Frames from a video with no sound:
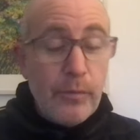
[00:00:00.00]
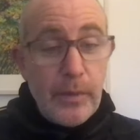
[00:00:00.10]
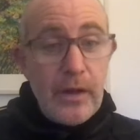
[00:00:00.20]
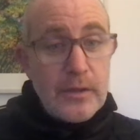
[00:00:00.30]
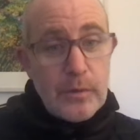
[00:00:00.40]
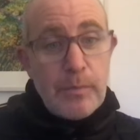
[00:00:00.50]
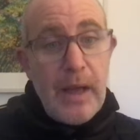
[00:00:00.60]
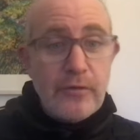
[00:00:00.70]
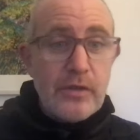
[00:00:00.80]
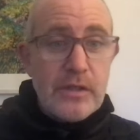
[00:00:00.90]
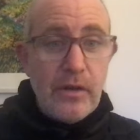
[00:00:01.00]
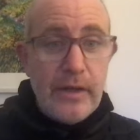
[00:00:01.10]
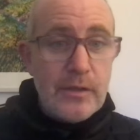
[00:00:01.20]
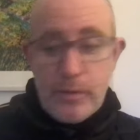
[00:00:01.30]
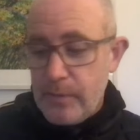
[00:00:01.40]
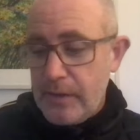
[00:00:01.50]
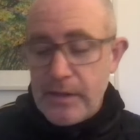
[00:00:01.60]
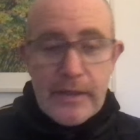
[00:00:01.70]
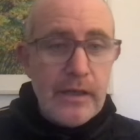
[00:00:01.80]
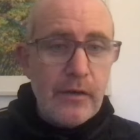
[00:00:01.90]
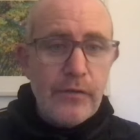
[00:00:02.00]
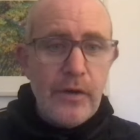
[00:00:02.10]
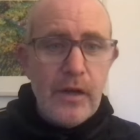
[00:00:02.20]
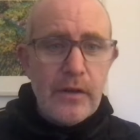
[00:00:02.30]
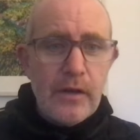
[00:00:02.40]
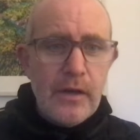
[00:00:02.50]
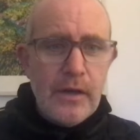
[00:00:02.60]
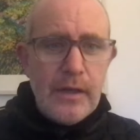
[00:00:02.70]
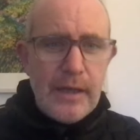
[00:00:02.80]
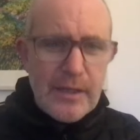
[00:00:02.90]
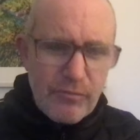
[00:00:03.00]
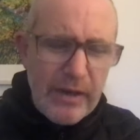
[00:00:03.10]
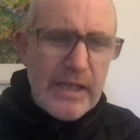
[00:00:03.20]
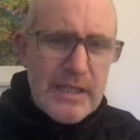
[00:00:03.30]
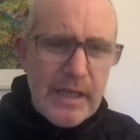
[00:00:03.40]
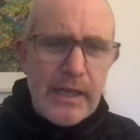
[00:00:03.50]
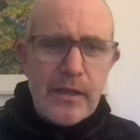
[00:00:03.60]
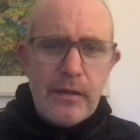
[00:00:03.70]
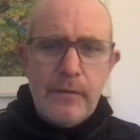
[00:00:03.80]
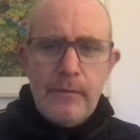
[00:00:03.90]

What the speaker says: but also as patricides, which means to kill your father. It's really cynical.